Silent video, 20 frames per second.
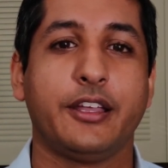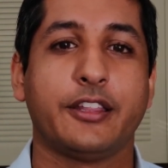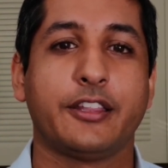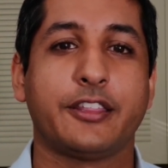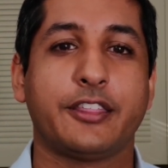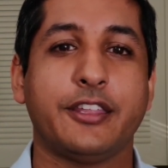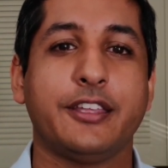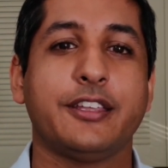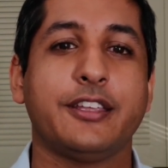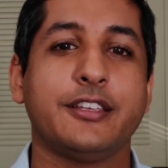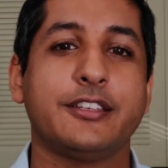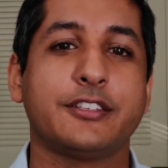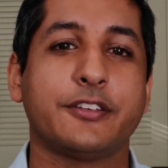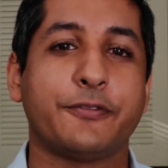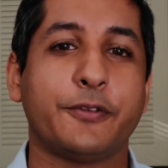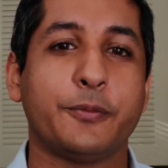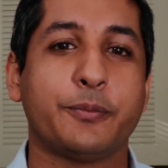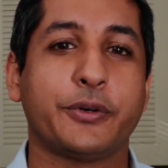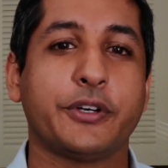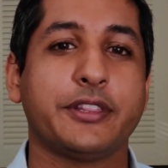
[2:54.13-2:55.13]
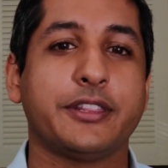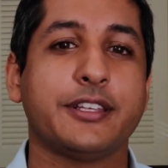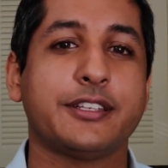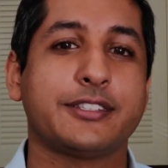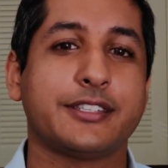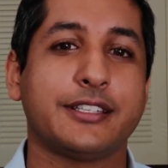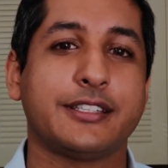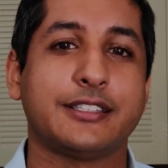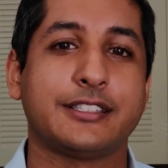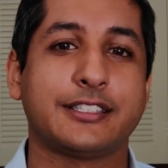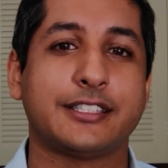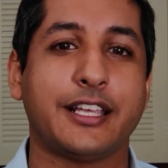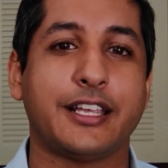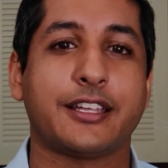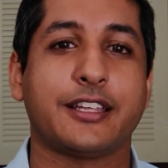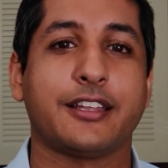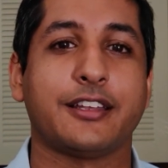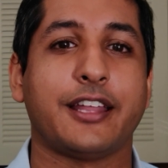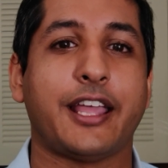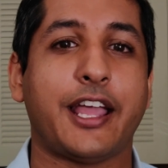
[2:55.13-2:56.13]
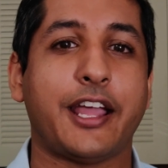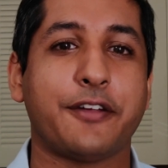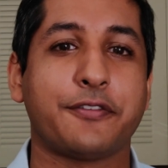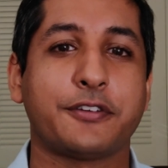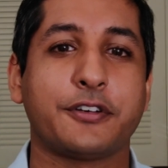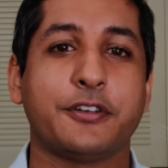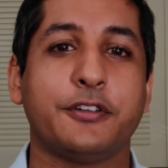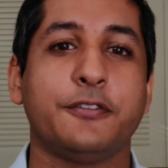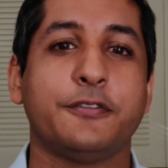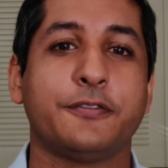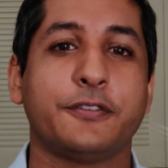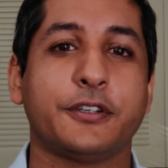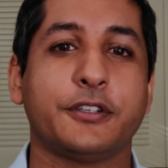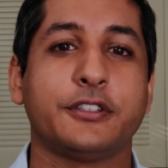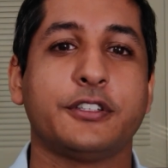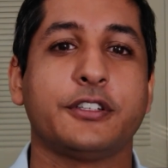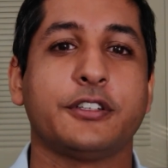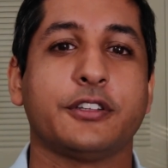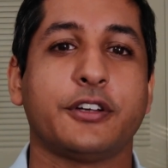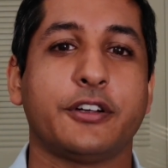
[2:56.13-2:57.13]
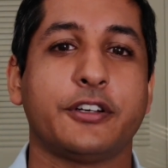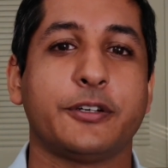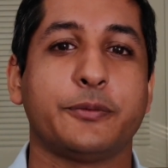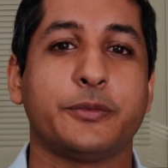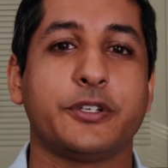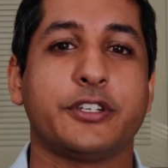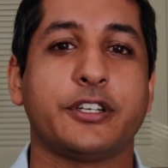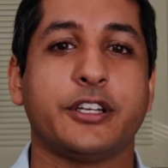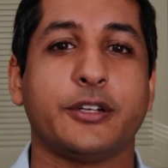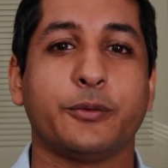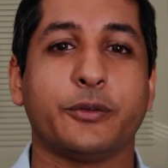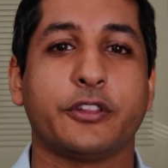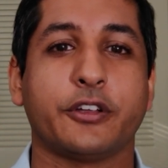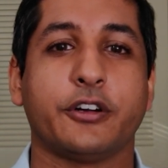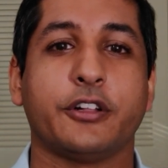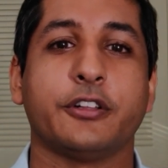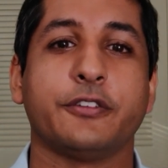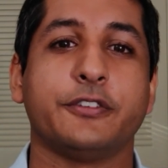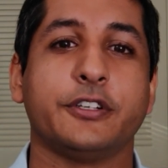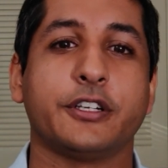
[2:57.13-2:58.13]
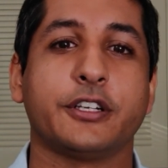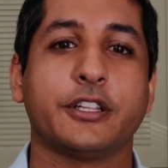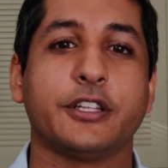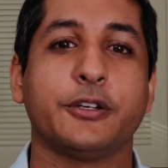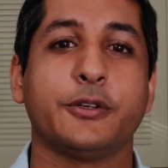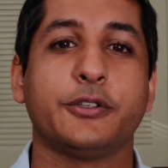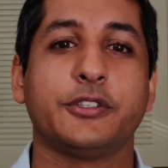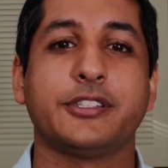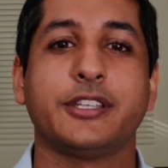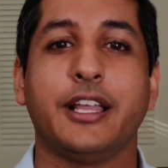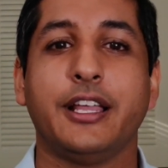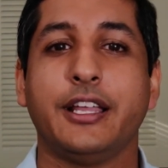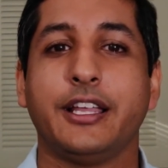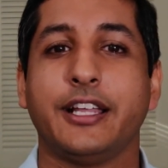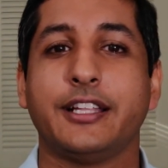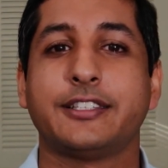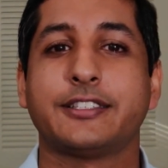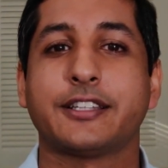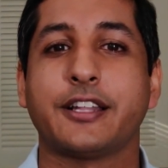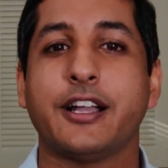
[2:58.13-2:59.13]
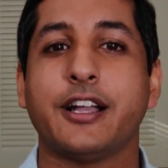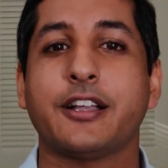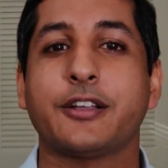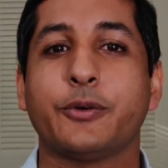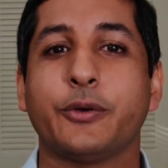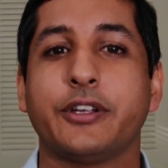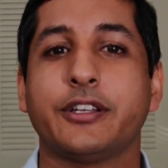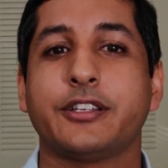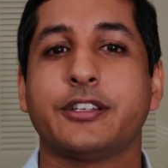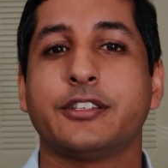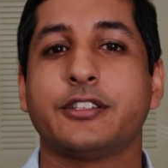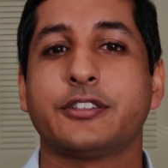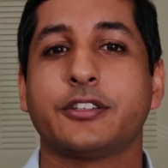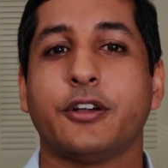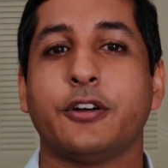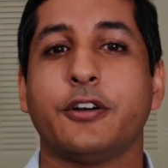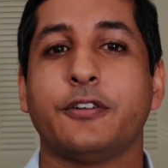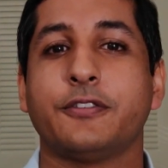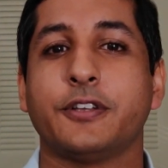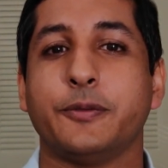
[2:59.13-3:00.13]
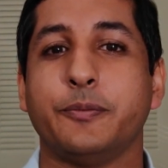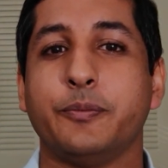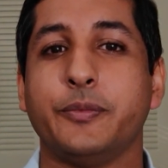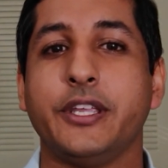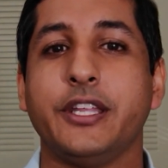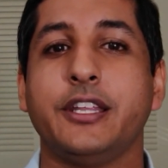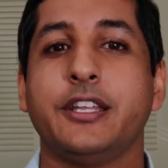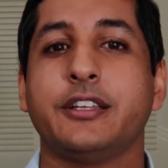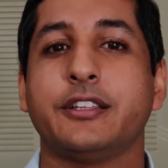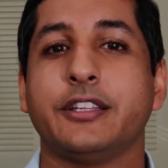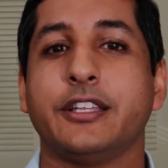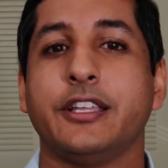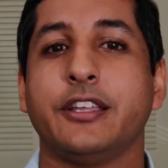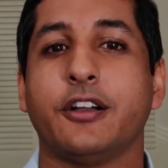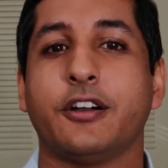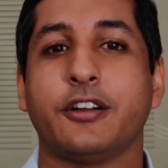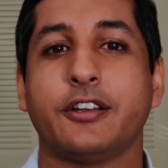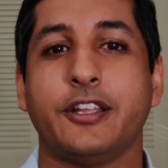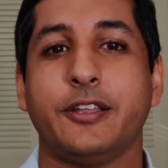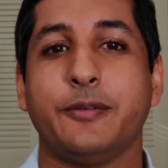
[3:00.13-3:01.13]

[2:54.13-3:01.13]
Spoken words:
The thing is, if you put this in second after you filled your laundry machine with all of your clothes, it's not going to dissolve immediately on